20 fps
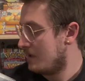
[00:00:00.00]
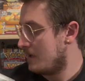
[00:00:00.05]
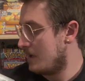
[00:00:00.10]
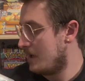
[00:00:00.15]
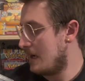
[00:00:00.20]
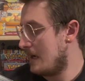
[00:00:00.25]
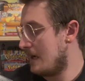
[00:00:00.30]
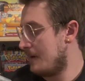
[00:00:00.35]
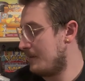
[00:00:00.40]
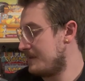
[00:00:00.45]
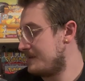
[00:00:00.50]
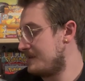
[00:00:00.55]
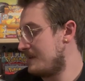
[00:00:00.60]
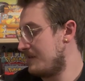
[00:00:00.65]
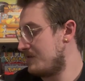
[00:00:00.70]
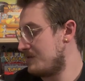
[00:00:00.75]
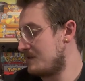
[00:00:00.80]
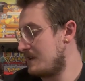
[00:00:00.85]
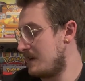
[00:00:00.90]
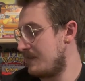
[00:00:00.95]
Uh, let's see if
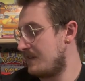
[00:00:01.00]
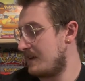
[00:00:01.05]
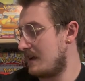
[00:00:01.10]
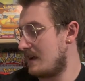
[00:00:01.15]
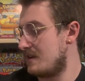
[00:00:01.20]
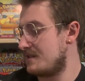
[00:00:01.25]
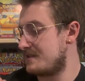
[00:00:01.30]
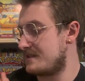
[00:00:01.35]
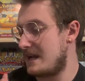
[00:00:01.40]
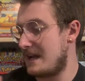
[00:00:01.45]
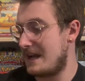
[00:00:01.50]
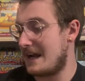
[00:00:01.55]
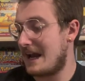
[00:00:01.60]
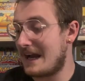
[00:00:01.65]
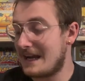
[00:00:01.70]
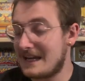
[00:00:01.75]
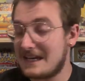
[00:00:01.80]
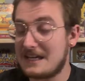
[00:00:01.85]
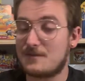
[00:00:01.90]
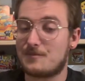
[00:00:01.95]
there's anything else. And
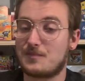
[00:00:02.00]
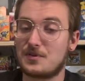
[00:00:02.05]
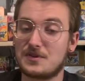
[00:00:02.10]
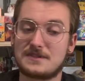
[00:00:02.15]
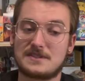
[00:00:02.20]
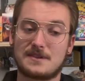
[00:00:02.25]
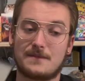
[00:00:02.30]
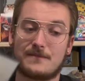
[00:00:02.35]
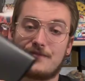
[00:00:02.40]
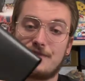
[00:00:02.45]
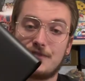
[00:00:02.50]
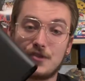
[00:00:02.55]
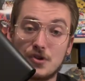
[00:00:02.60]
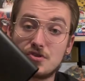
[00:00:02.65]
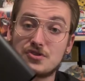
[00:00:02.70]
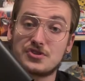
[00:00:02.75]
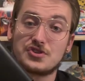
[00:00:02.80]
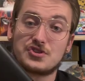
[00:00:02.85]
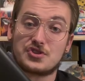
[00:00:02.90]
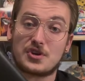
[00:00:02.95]
I need to put some
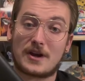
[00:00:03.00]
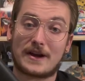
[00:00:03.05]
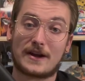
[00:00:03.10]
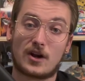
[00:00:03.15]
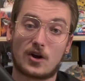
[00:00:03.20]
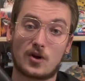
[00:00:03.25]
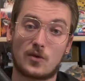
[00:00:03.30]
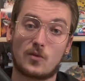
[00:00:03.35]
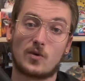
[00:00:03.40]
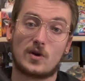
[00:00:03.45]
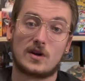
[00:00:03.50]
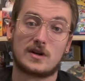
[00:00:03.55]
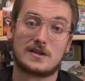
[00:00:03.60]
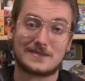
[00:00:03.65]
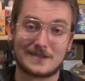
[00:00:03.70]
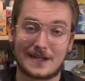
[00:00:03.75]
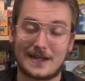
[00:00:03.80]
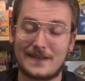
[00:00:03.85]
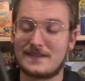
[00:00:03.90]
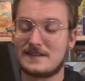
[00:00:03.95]
Fusion Strike
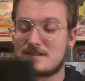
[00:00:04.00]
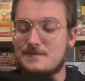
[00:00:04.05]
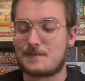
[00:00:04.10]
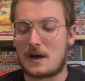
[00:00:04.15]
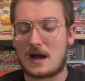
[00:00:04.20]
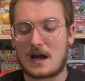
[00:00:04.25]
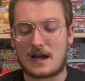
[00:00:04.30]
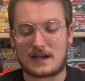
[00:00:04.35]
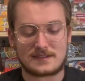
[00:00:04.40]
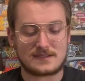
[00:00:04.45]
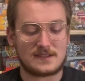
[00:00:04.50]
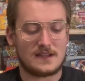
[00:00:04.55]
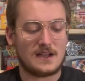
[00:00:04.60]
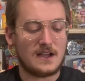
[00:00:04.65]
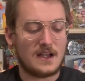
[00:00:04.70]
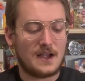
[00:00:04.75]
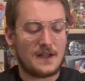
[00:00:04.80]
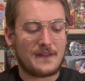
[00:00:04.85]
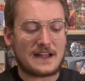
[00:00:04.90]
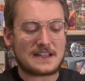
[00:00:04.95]
artworks in this box.
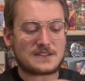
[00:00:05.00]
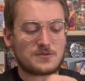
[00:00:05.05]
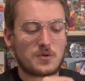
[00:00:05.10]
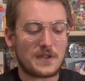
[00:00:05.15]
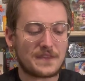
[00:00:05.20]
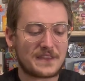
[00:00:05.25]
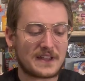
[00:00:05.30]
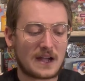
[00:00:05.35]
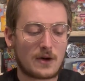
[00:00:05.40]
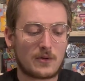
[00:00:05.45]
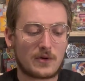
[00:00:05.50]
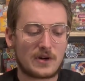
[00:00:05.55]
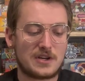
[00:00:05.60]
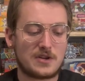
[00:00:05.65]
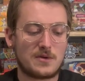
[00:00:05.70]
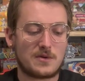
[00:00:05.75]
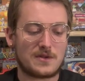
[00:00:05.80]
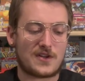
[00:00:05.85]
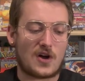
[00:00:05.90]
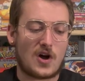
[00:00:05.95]
That's one thing I want to
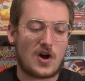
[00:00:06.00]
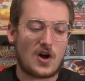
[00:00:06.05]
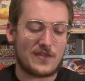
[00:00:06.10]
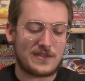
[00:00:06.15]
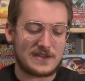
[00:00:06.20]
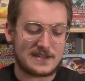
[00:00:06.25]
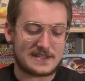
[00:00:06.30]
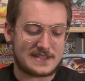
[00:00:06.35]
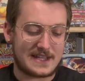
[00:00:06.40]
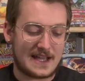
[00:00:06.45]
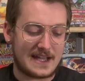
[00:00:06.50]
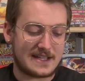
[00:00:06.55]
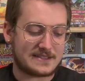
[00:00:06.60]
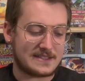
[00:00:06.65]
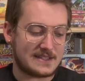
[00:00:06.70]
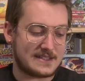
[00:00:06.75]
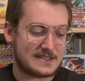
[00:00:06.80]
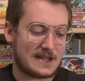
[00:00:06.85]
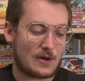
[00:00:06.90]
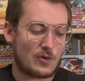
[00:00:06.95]
do with all these sets,
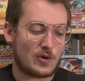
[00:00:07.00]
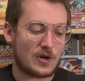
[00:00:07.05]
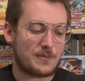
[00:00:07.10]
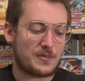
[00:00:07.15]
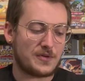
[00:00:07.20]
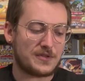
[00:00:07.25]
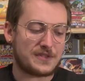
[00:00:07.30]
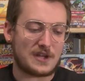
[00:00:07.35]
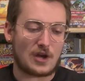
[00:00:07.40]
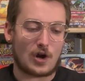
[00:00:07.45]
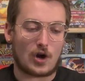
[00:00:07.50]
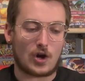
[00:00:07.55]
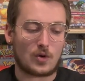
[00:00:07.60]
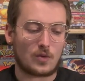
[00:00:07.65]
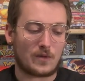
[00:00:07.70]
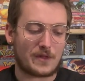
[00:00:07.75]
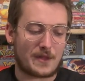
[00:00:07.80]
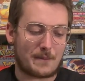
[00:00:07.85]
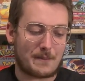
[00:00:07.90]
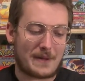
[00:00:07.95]
is I want to put the
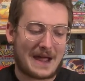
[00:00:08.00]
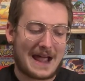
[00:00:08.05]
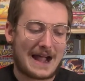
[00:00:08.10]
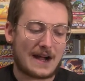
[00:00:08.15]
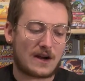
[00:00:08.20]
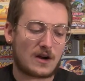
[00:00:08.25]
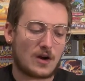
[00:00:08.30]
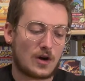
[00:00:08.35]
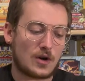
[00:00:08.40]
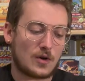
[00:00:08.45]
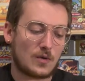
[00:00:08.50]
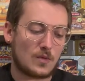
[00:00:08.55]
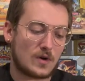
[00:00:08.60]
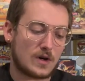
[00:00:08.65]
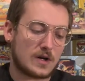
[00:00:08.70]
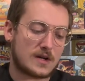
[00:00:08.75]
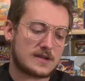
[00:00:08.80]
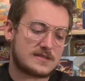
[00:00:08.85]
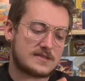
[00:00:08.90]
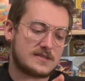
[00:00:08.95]
art, the pack
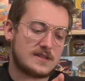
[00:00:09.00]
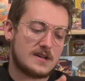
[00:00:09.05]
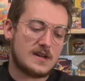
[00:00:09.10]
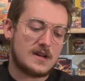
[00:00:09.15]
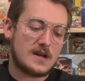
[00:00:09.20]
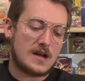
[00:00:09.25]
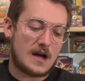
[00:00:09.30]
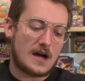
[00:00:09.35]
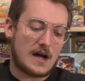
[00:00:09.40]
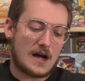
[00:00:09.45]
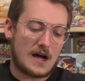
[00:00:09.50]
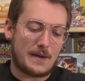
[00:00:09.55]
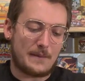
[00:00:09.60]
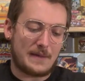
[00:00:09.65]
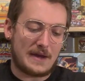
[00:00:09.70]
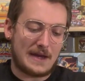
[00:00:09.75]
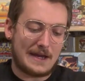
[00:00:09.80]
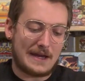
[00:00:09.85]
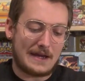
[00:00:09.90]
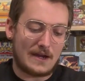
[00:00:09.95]
artworks um,
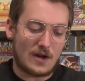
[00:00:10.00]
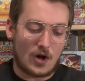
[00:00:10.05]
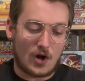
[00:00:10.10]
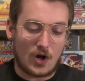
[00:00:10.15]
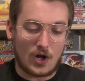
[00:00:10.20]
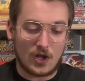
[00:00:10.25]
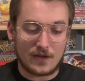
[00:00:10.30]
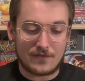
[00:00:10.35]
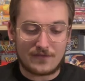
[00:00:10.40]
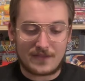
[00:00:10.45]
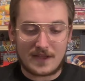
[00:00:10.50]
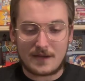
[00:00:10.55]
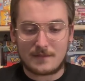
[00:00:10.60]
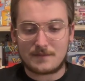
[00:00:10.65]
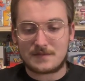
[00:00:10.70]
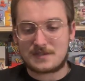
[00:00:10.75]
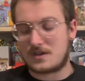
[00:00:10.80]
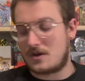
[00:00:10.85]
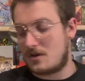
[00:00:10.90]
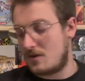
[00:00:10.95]
in all of them.
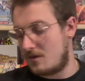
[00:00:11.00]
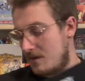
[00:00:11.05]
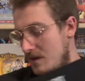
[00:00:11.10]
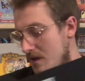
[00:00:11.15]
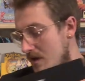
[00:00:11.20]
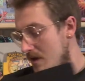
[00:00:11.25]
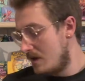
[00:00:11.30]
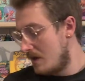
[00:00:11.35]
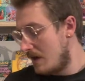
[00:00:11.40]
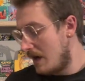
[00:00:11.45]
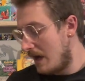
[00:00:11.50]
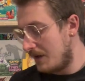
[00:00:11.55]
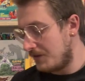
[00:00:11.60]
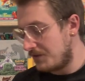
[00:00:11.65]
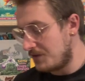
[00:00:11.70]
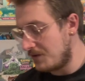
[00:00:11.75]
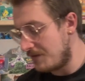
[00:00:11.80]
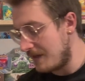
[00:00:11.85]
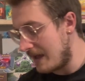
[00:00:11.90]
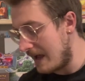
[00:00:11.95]
So I'll
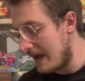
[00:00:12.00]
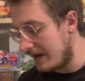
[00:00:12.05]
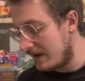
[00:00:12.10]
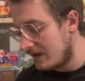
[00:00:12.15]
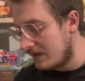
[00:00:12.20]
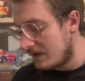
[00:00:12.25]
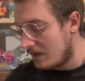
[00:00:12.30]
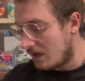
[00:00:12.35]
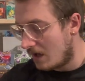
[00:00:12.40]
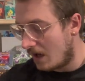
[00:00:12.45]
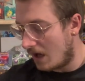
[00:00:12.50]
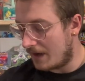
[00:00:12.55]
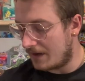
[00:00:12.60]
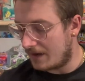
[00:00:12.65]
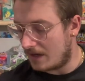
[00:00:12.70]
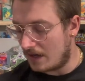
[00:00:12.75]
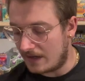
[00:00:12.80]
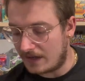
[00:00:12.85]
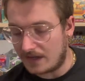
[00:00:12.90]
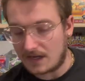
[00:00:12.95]
do that on
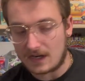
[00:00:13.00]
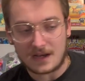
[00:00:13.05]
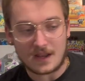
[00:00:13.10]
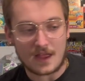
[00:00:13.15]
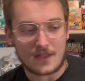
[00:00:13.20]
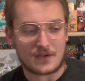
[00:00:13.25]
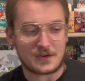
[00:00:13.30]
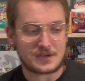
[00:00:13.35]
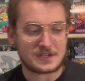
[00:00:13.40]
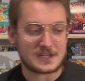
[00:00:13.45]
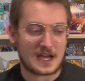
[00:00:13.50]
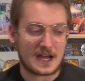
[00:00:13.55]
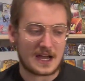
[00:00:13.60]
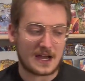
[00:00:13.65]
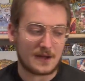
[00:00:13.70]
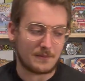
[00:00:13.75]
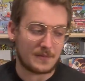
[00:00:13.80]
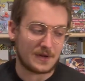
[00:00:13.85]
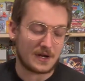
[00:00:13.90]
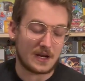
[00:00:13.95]
in another
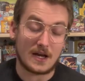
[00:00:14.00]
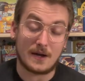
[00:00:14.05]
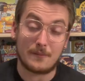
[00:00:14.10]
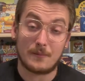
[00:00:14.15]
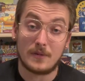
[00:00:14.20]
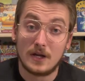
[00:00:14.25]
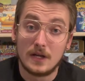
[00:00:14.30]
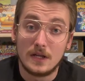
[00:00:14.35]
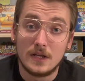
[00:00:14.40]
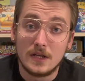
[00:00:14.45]
time. But um,